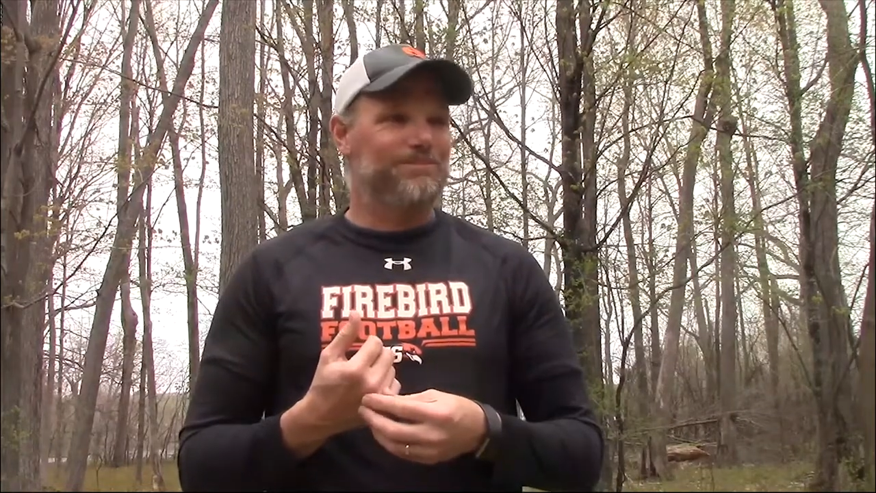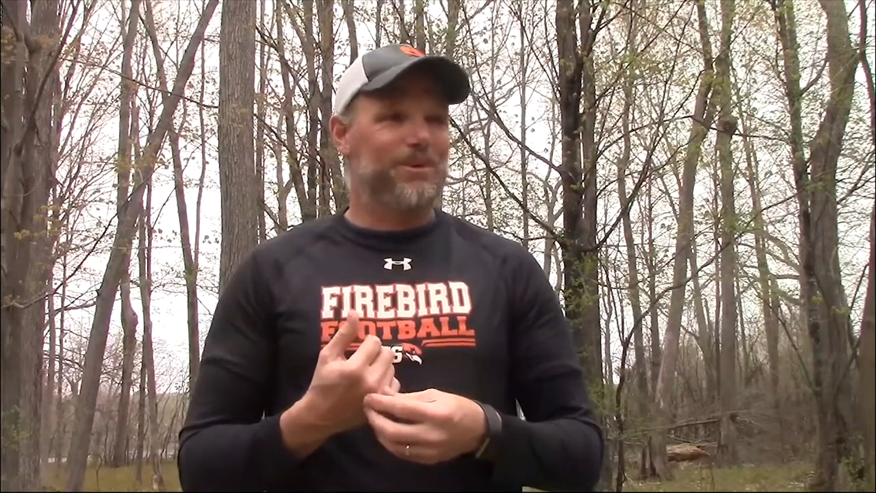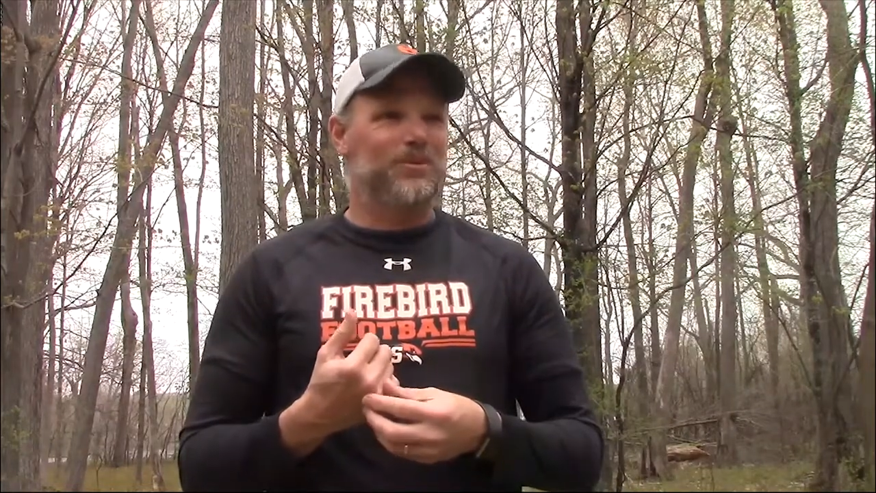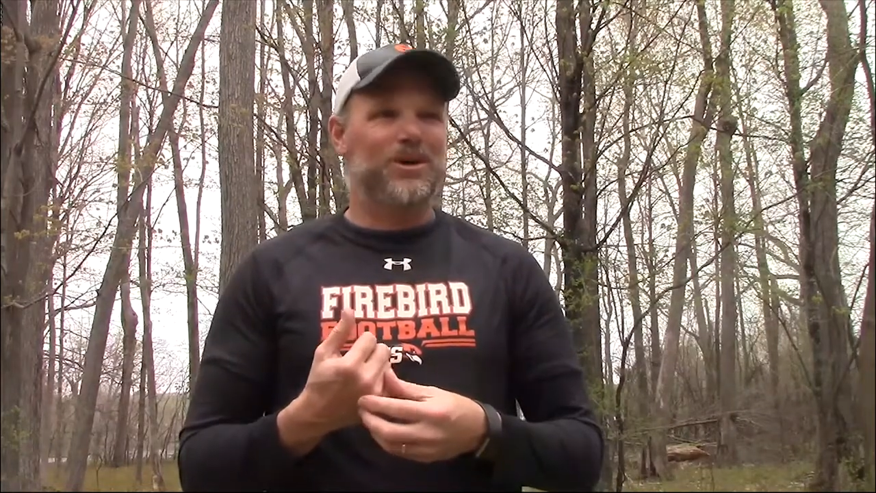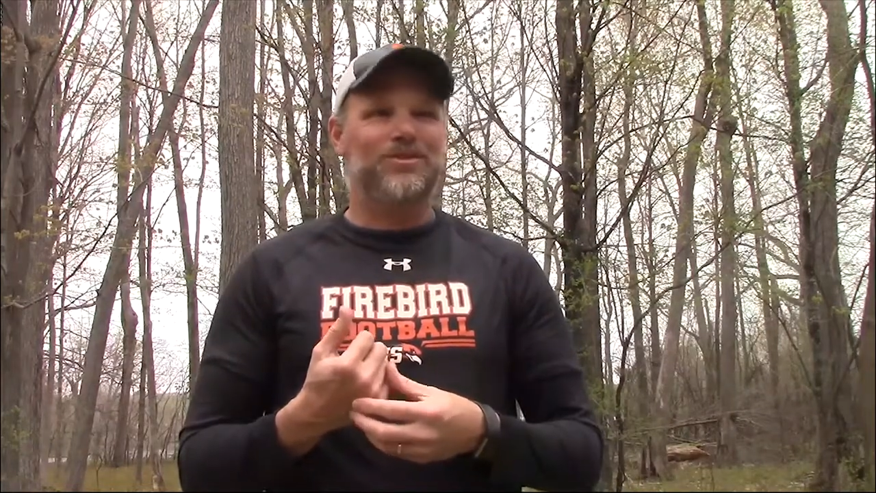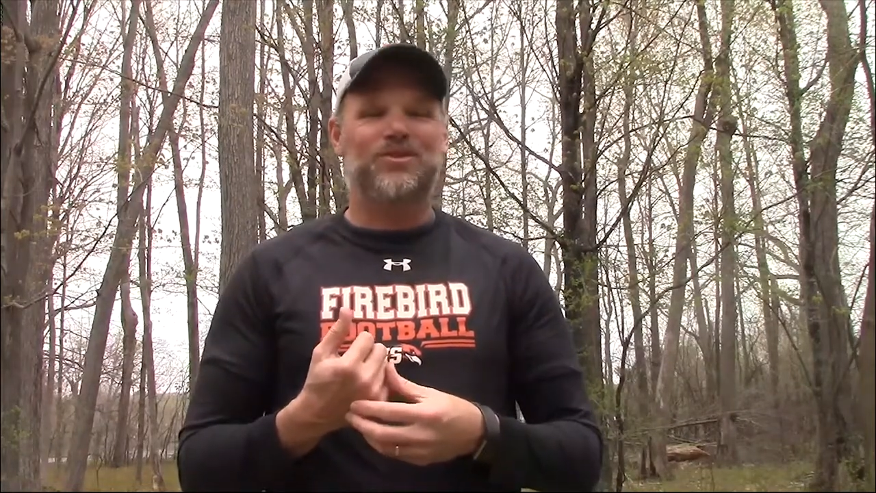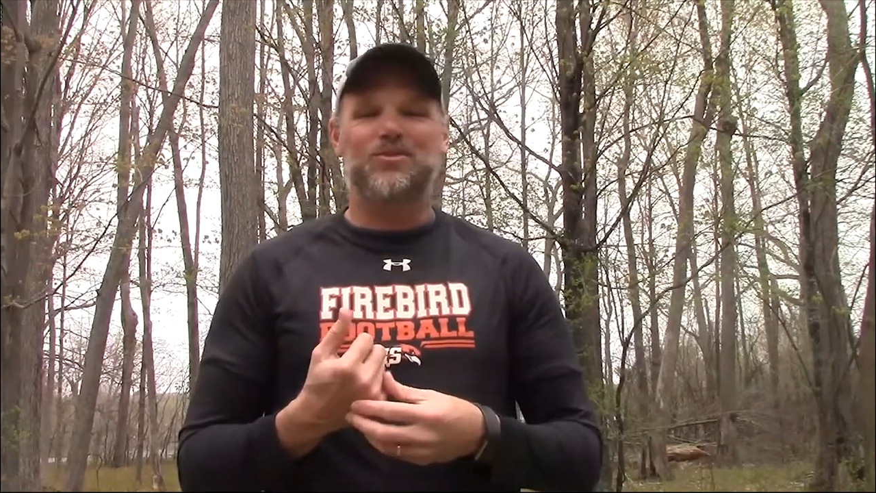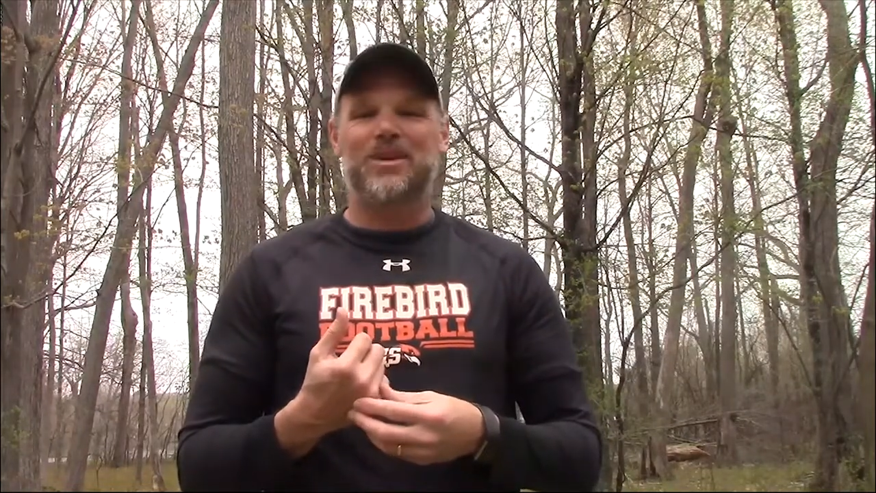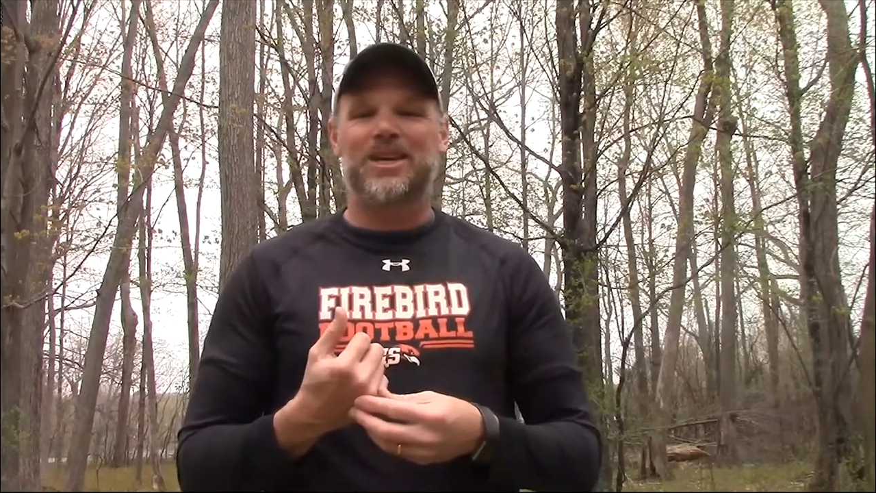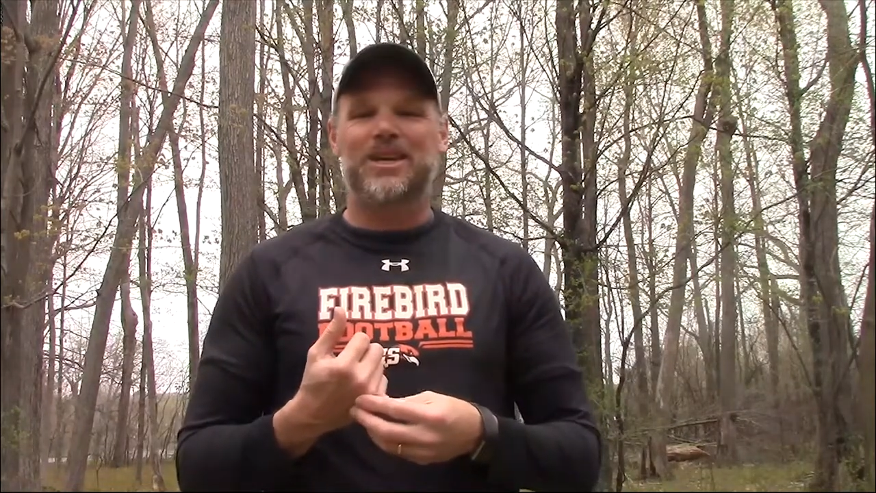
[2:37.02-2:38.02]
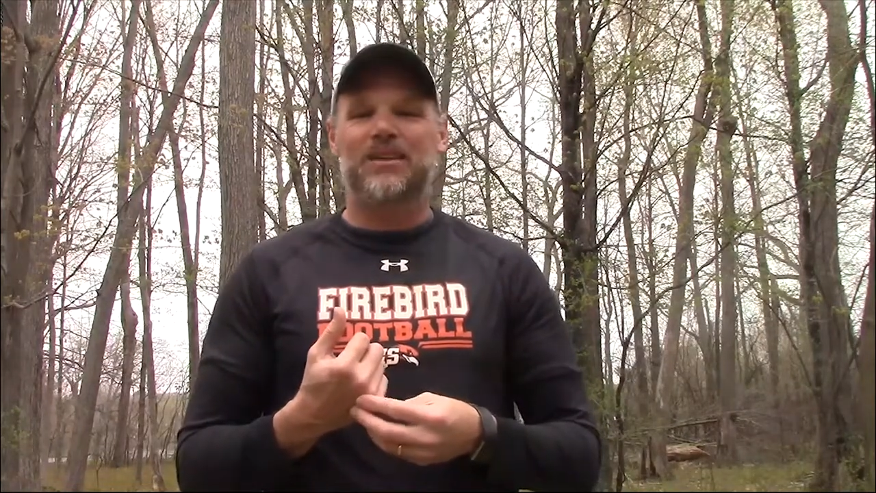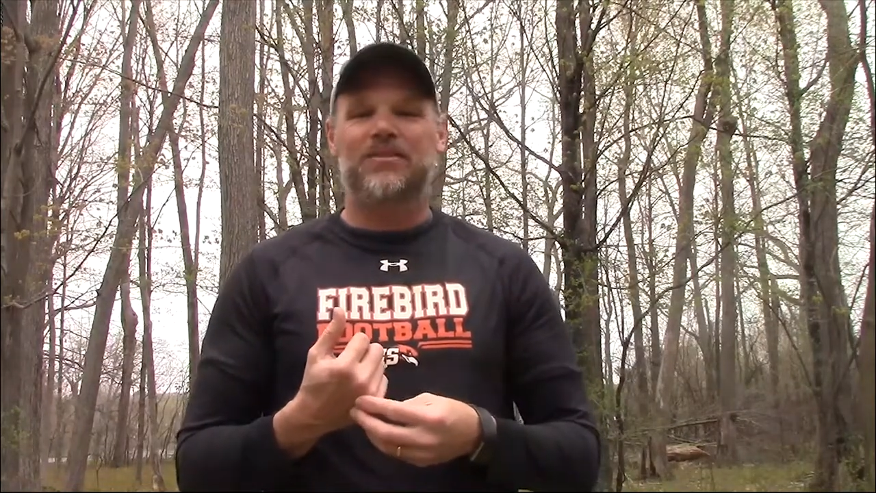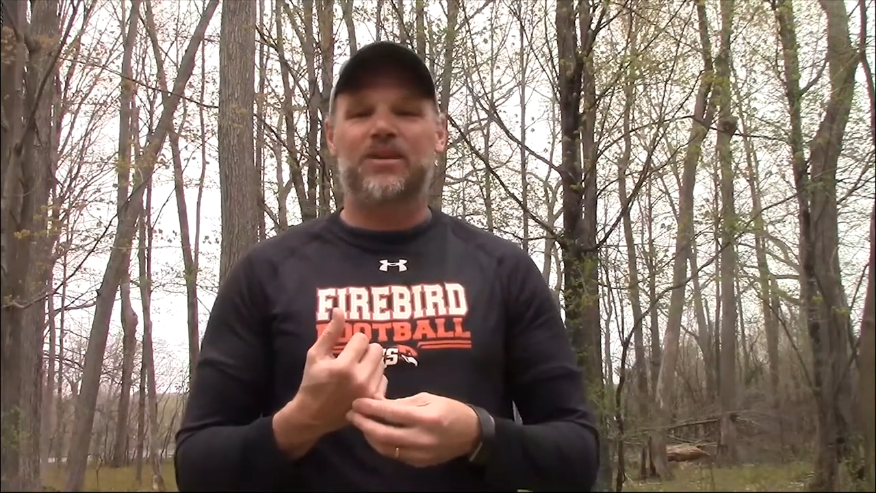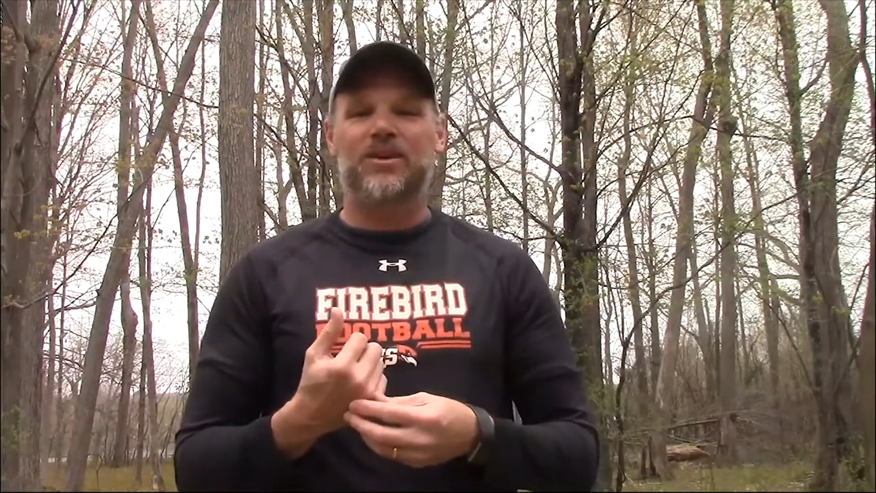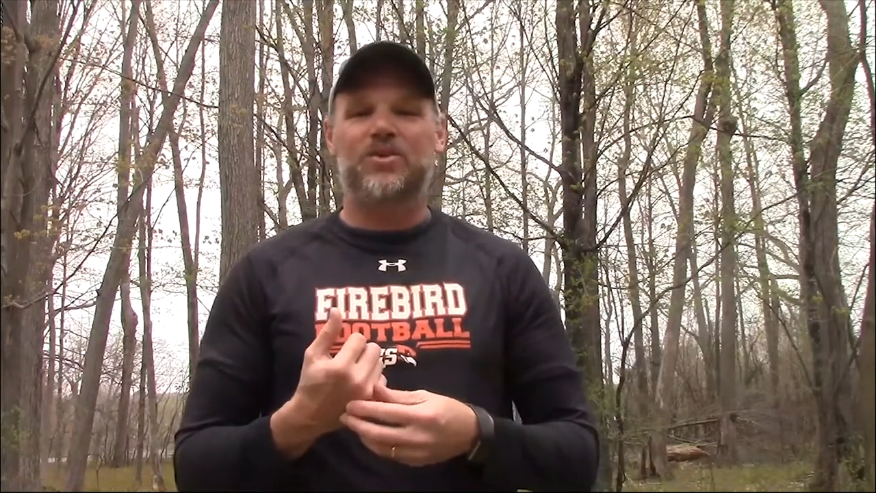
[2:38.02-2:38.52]
once too many kids
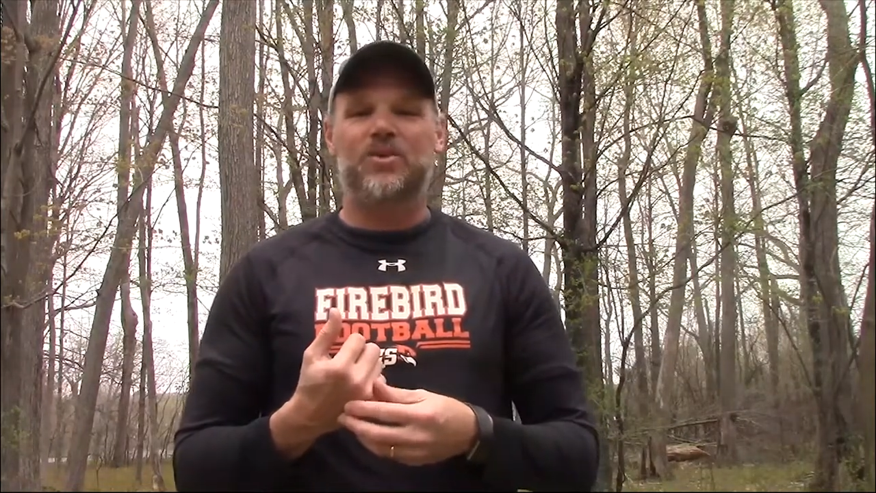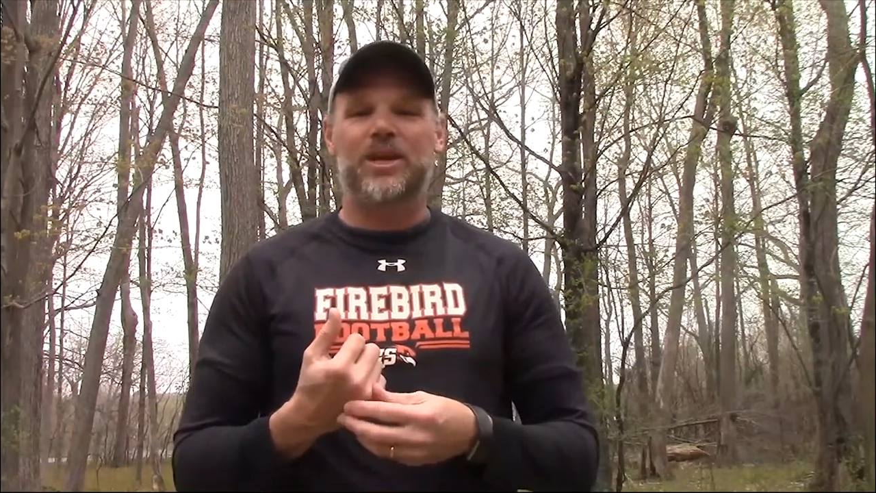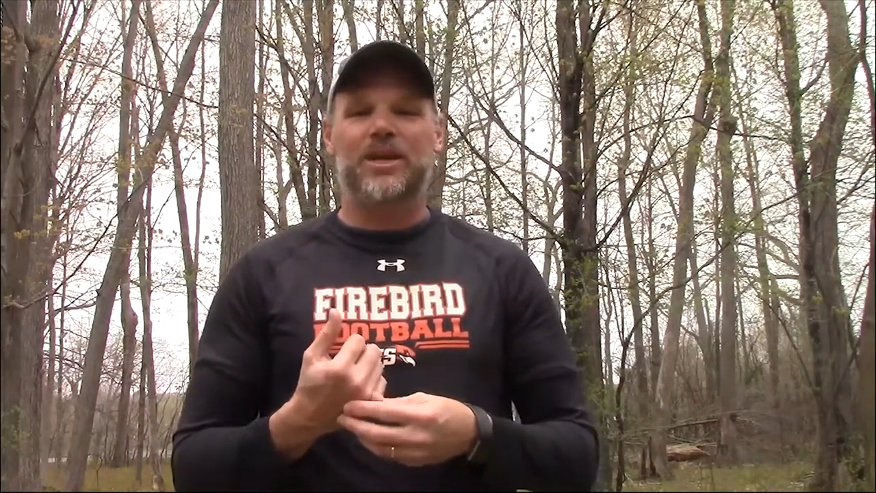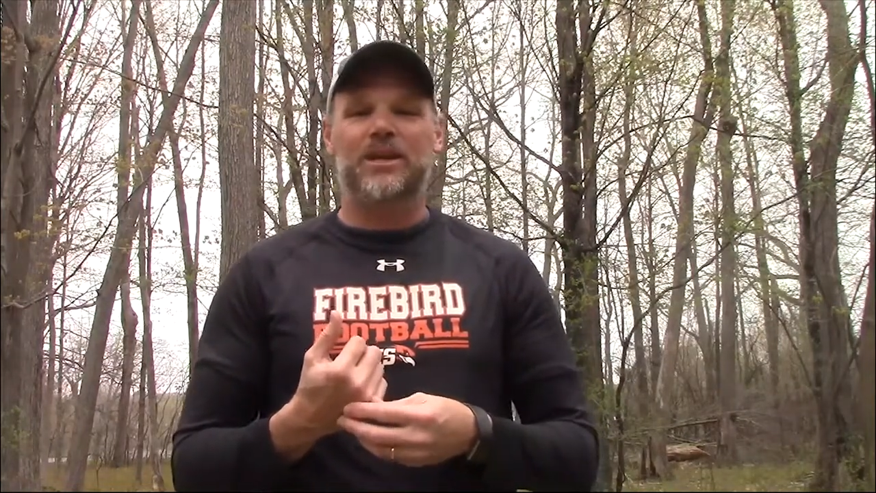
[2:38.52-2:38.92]
start doing it,